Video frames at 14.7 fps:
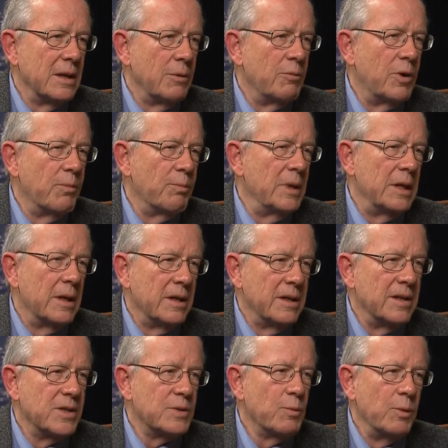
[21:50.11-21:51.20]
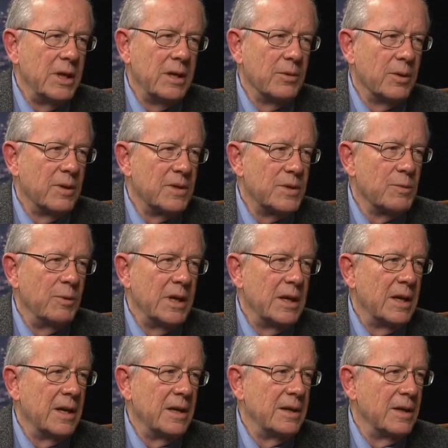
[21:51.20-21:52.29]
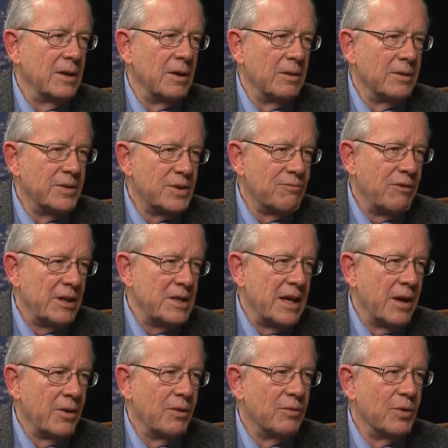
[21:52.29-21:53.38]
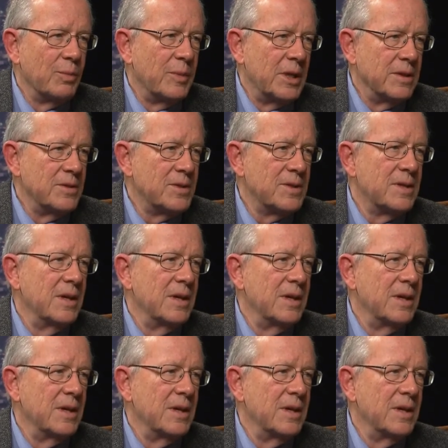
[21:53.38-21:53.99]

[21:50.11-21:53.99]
It won't be done this week or this weekend. It'll stretch out over months.